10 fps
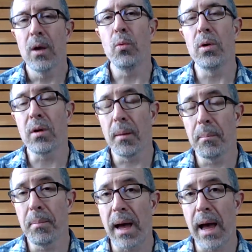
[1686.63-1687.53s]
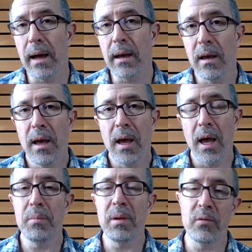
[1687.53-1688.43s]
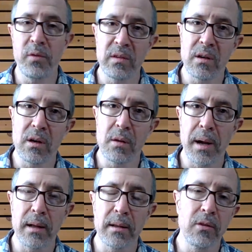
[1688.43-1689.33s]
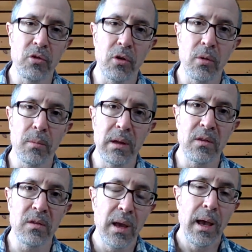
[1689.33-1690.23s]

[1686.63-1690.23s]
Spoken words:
will come back and be visited upon the Germans,